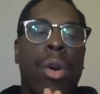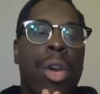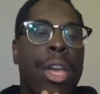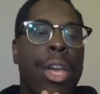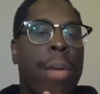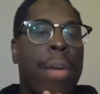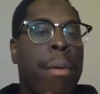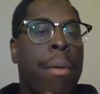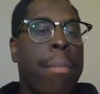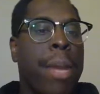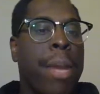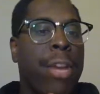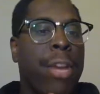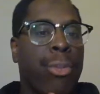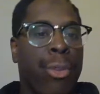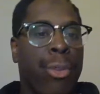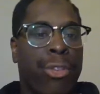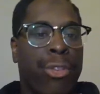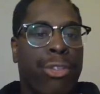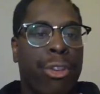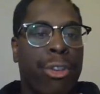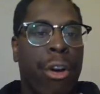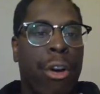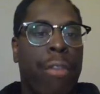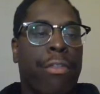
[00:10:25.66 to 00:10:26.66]
Human beings were
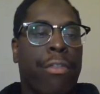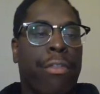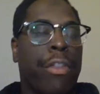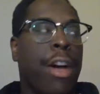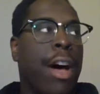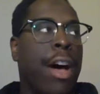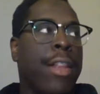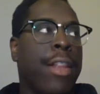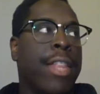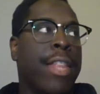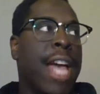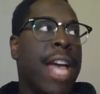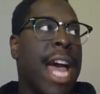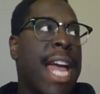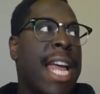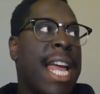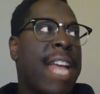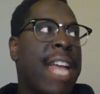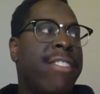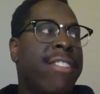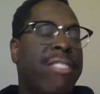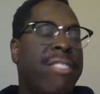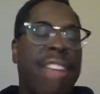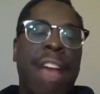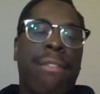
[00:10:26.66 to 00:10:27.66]
so flawed that
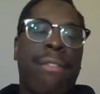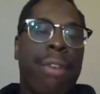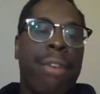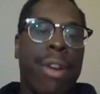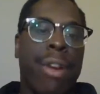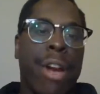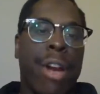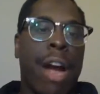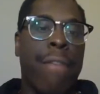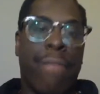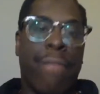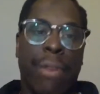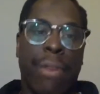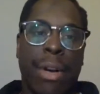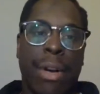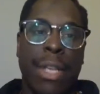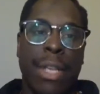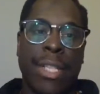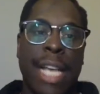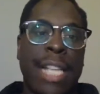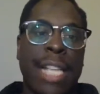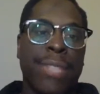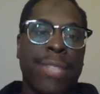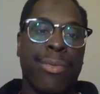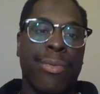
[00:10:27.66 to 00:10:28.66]
it's never enough for
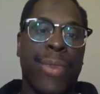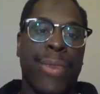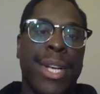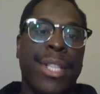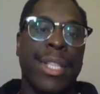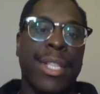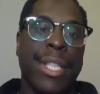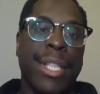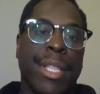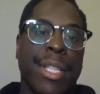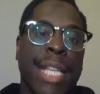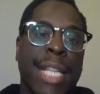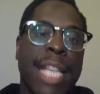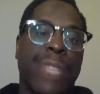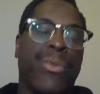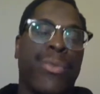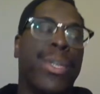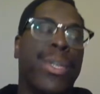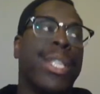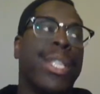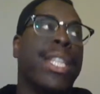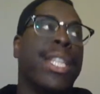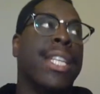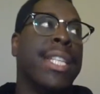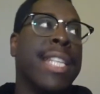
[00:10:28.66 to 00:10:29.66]
us. That's
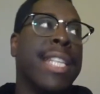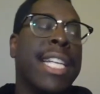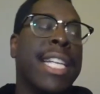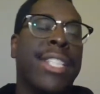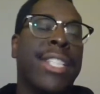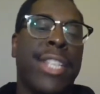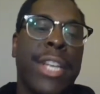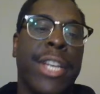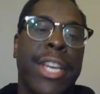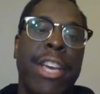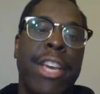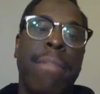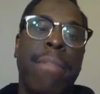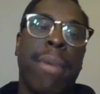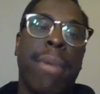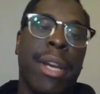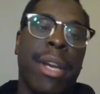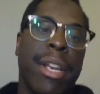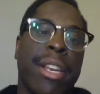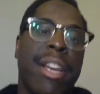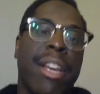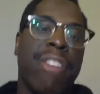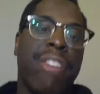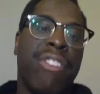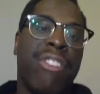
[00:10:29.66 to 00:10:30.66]
the human
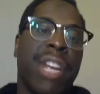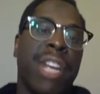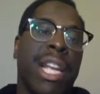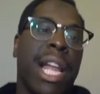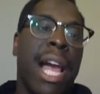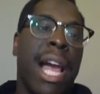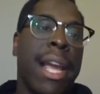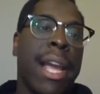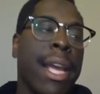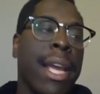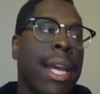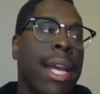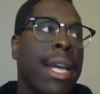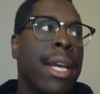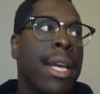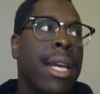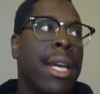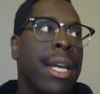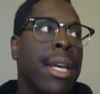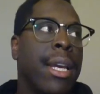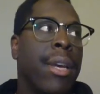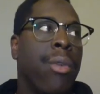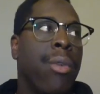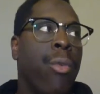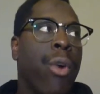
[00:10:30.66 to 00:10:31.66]
condition. Like,
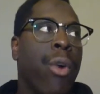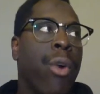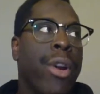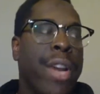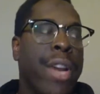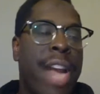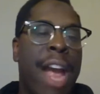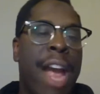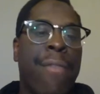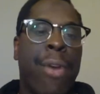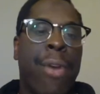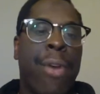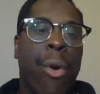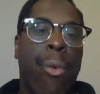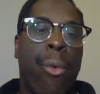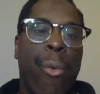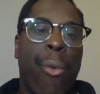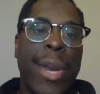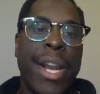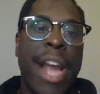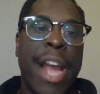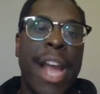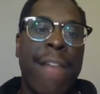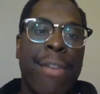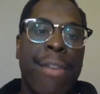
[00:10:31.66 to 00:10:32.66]
we never
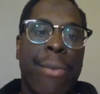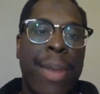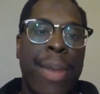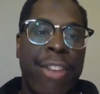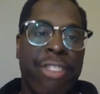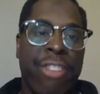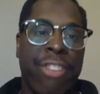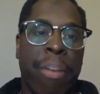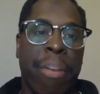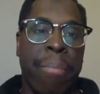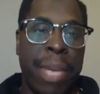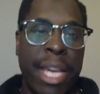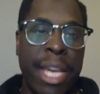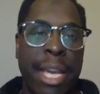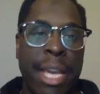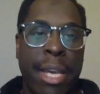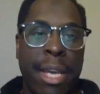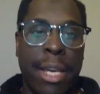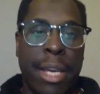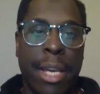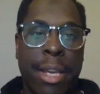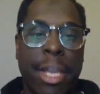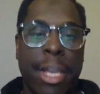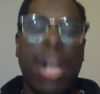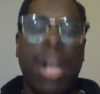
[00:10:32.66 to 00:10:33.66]
reach a
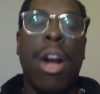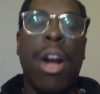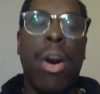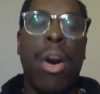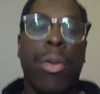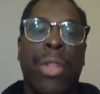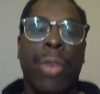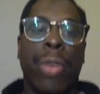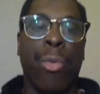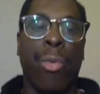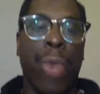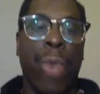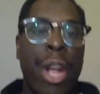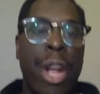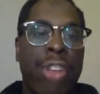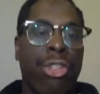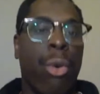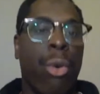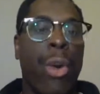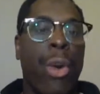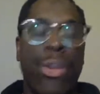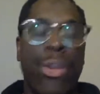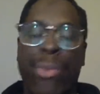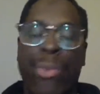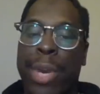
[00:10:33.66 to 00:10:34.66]
peak. You know, the rich
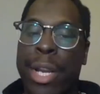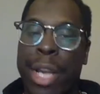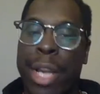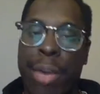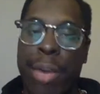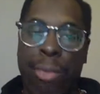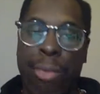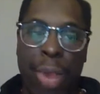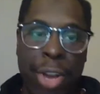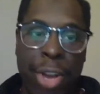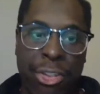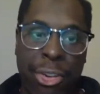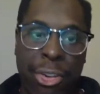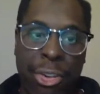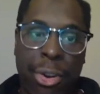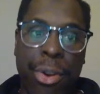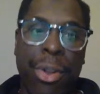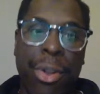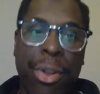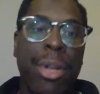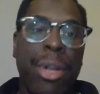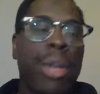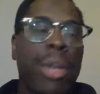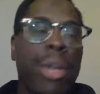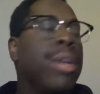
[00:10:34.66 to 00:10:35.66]
always want to get
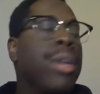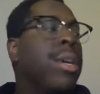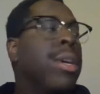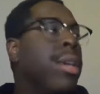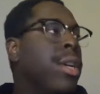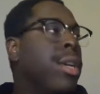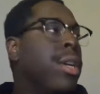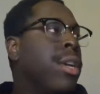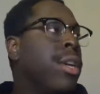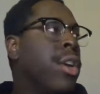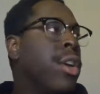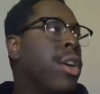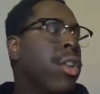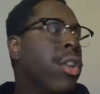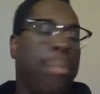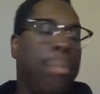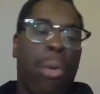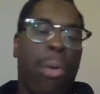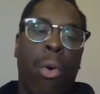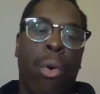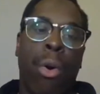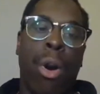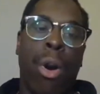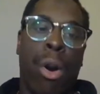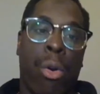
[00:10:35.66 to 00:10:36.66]
richer. You know, the
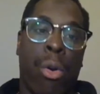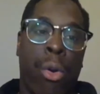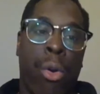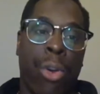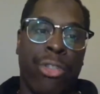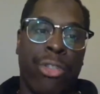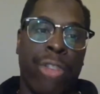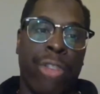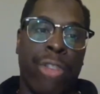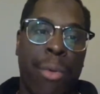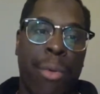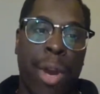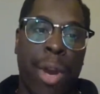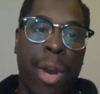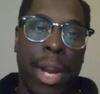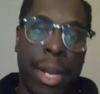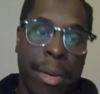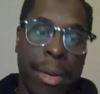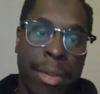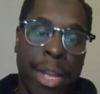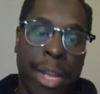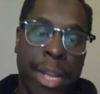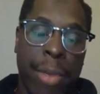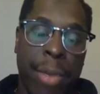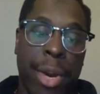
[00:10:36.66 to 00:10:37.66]
poor, of course, they
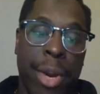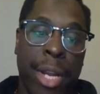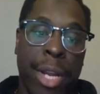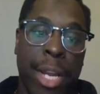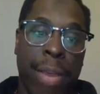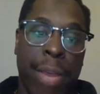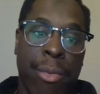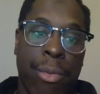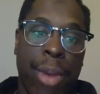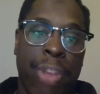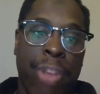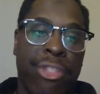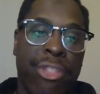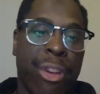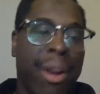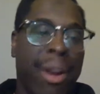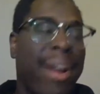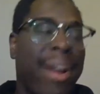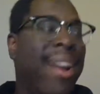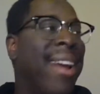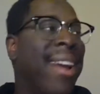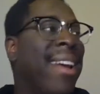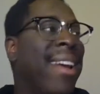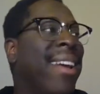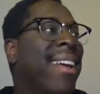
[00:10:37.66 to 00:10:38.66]
want to get
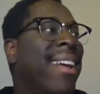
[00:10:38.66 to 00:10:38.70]
richer.